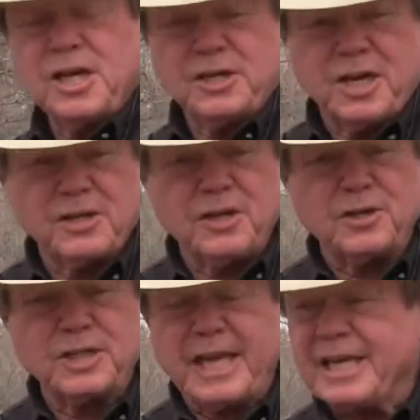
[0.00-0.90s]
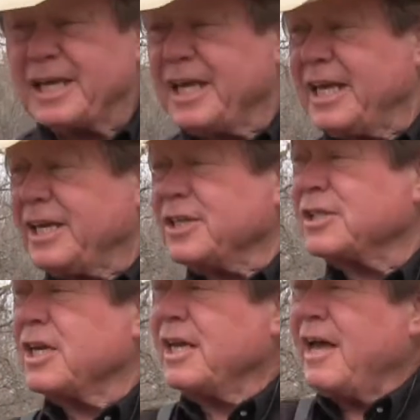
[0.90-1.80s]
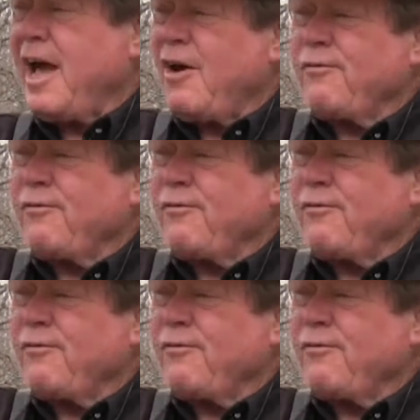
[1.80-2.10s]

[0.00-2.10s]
Another little thing again is how